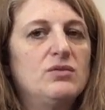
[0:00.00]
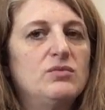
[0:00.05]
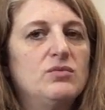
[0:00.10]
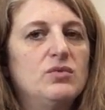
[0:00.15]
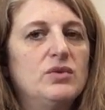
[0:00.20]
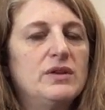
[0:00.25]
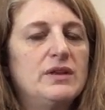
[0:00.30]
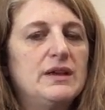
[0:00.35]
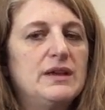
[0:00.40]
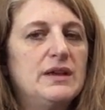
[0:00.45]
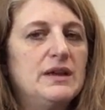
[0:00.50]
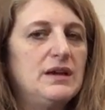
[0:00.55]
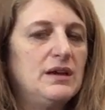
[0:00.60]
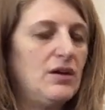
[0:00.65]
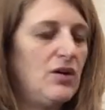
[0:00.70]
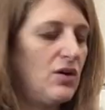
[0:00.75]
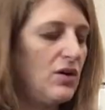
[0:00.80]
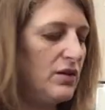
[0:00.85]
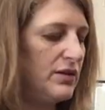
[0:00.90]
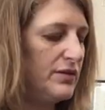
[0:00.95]
really get it
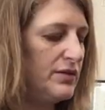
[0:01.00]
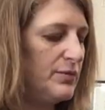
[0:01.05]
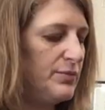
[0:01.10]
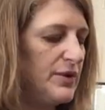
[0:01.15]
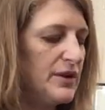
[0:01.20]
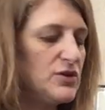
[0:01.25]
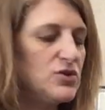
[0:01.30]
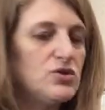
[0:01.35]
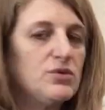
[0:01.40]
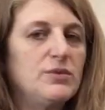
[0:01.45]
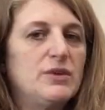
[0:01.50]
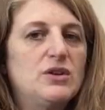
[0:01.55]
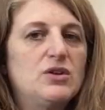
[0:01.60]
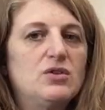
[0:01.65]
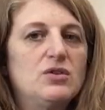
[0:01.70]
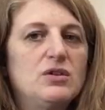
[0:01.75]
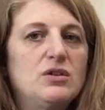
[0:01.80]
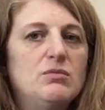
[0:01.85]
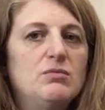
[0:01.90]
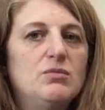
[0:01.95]
all in the picture, but you're
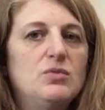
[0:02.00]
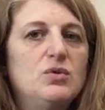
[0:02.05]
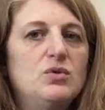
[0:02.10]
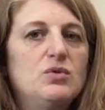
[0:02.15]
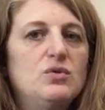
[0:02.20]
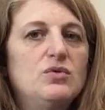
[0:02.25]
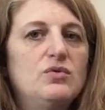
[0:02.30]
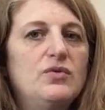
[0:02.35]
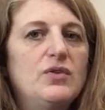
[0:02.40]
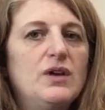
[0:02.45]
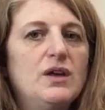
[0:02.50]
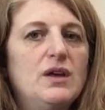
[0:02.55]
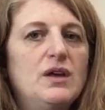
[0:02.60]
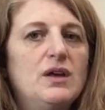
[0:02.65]
going to move